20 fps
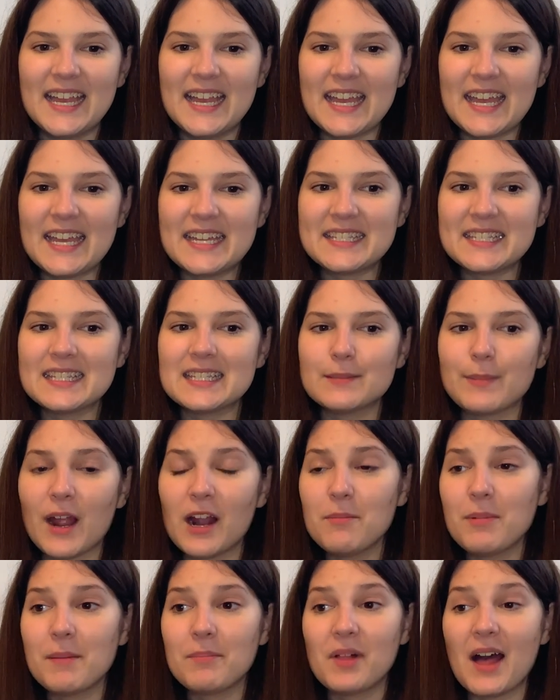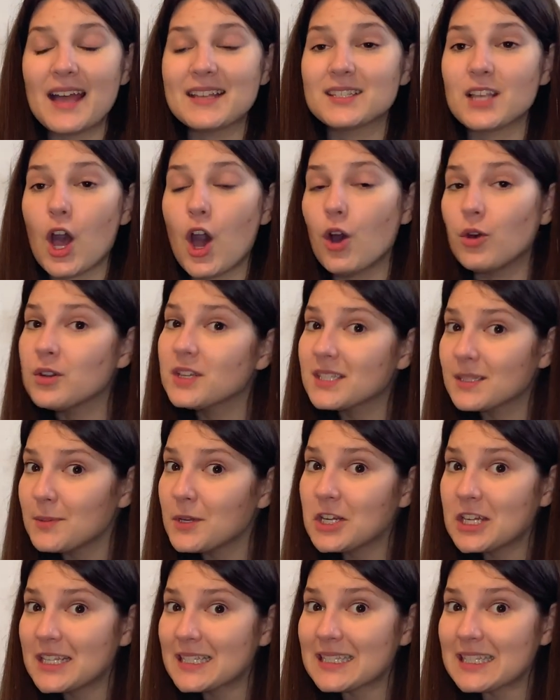It's inspired by Plath's own
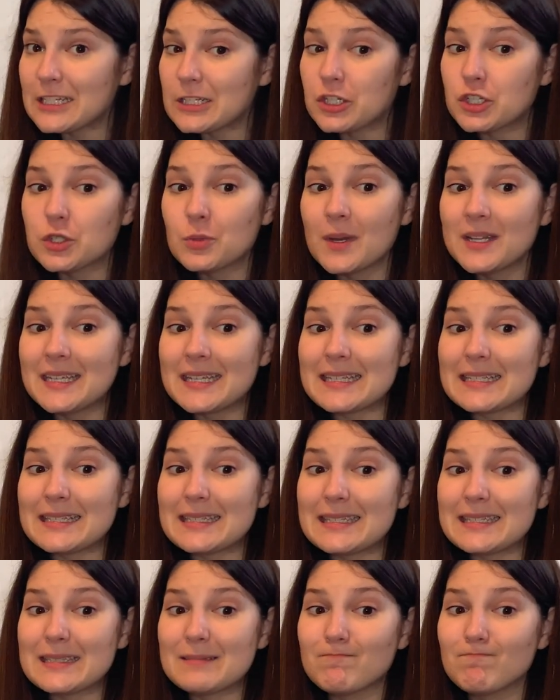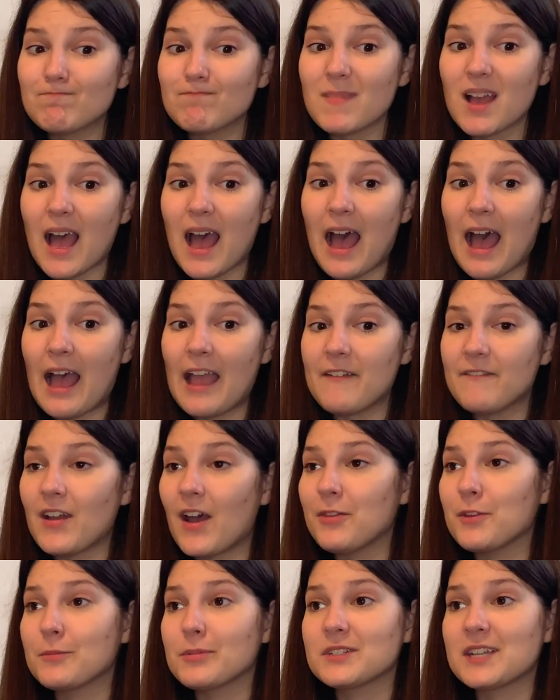experience in her 20s. I
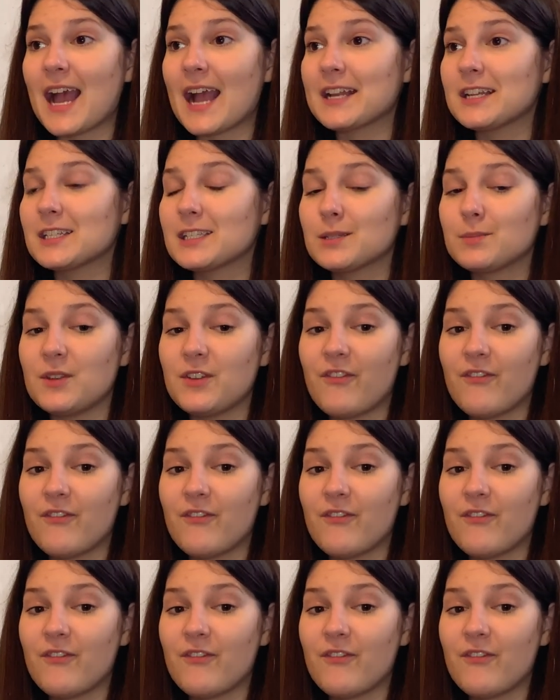found the protagonist to be